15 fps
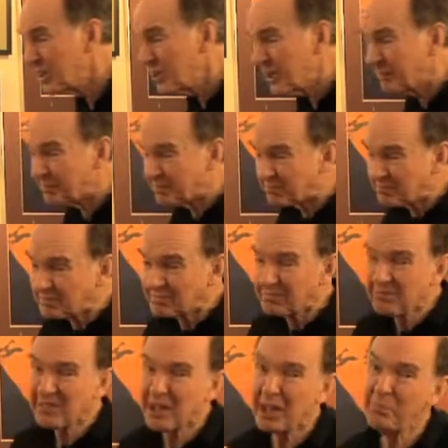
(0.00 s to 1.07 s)
she said,
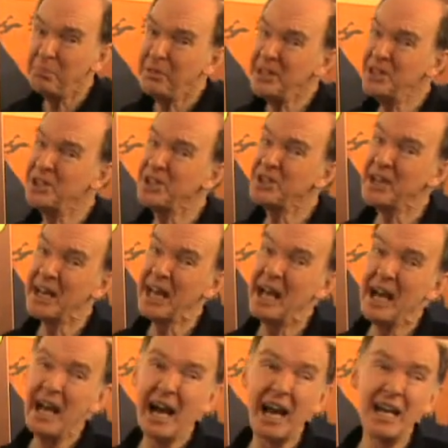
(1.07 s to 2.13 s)
please, she said,
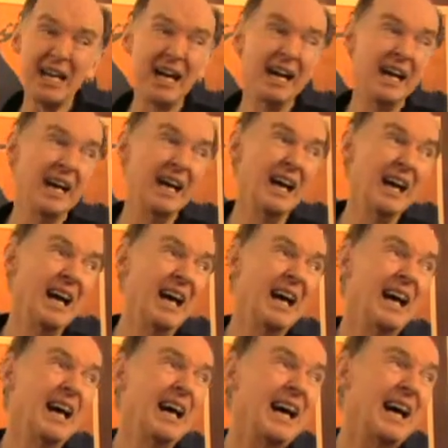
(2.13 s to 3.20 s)
I
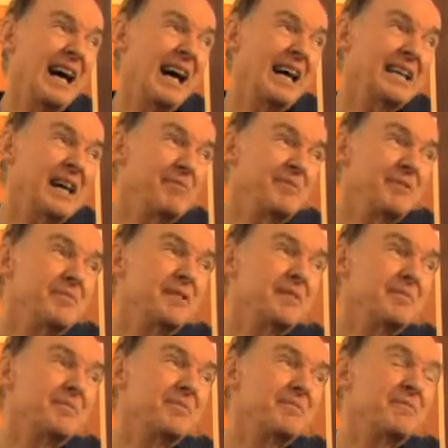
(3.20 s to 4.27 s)
come from the
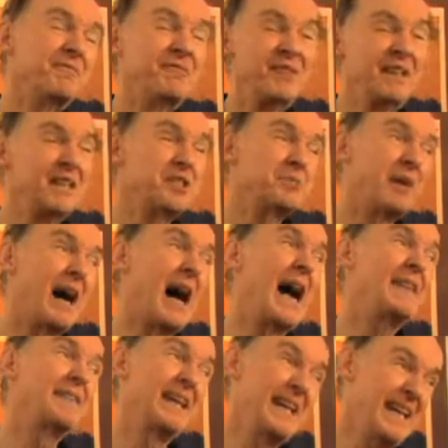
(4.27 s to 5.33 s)
village
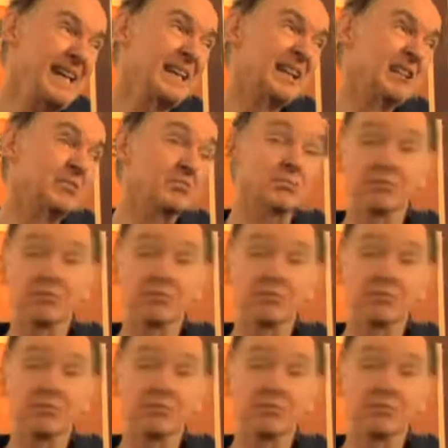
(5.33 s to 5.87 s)
behind the hill.